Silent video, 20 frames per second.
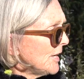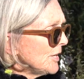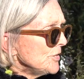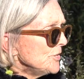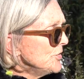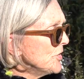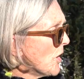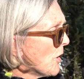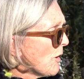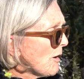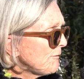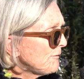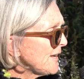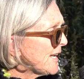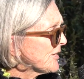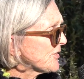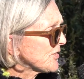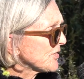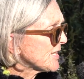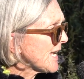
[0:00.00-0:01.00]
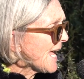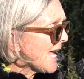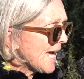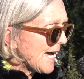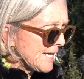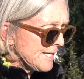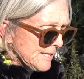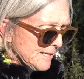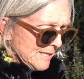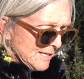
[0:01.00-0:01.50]
No offense,
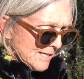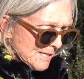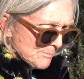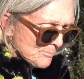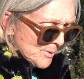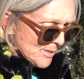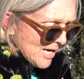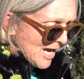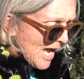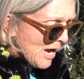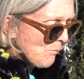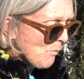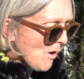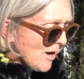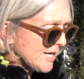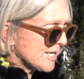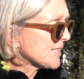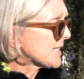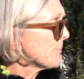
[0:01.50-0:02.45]
Dad, but I wanted